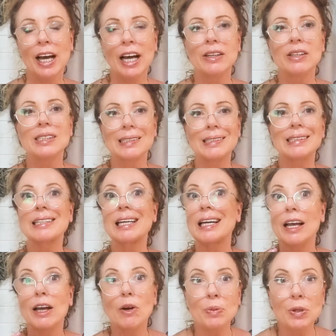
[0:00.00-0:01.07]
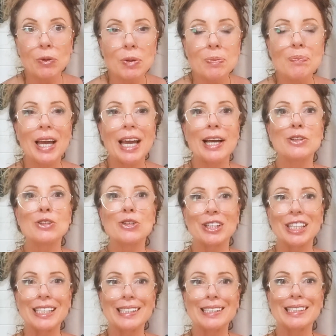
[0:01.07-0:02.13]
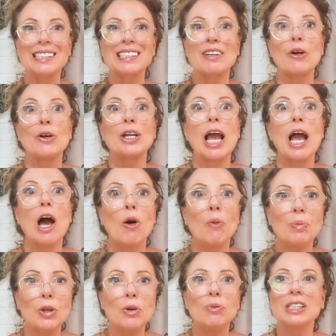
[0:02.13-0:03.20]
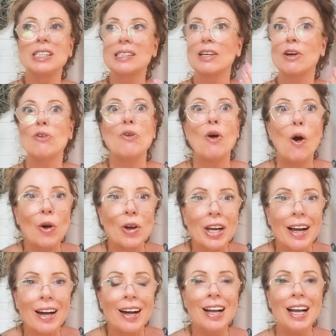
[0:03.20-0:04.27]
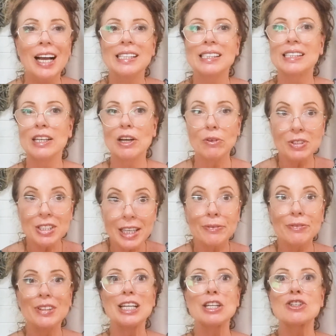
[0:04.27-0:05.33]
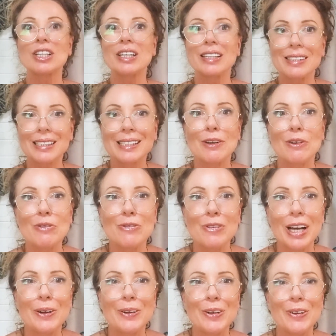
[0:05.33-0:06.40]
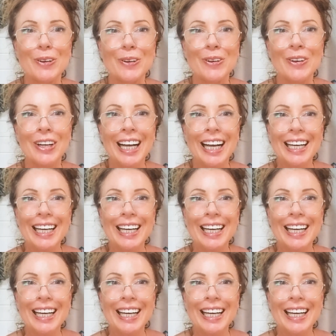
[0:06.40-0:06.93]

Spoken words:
Because this is going to help you with boundaries. This is going to help you with self-honor, self-definition, and self-value.